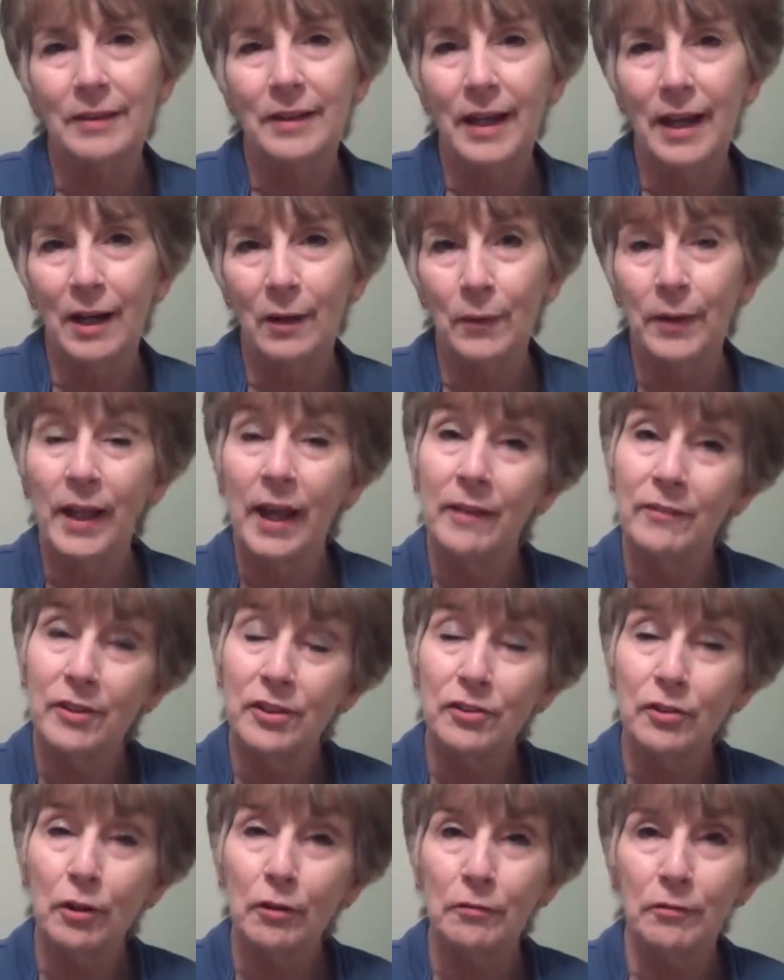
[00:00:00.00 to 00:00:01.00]
now and have
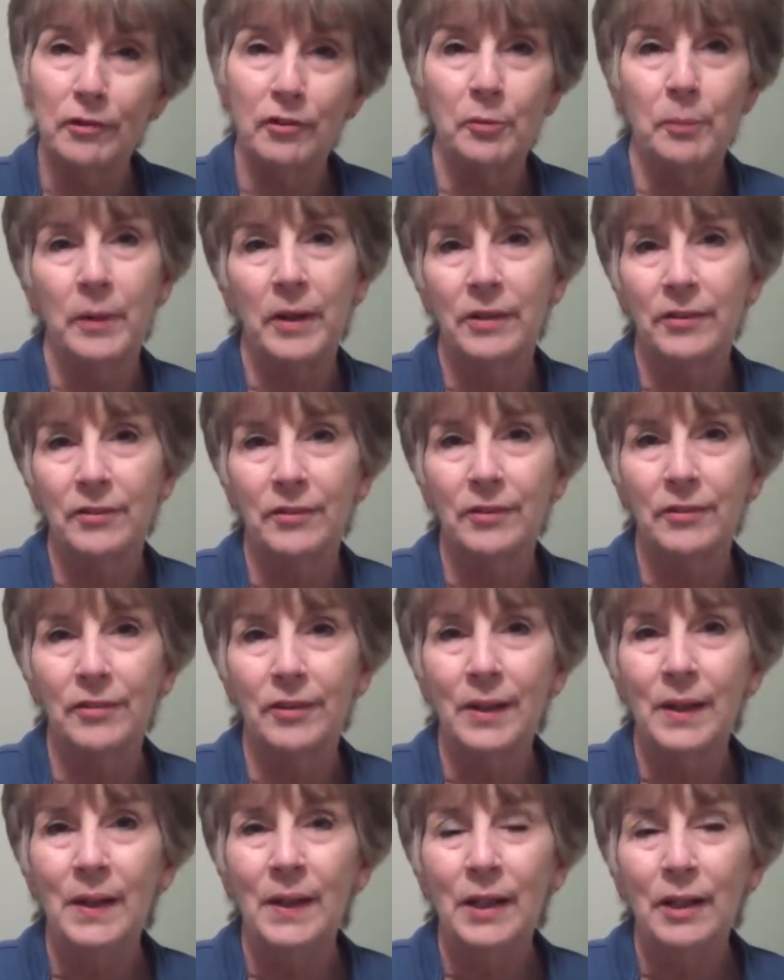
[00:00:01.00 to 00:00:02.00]
adult responses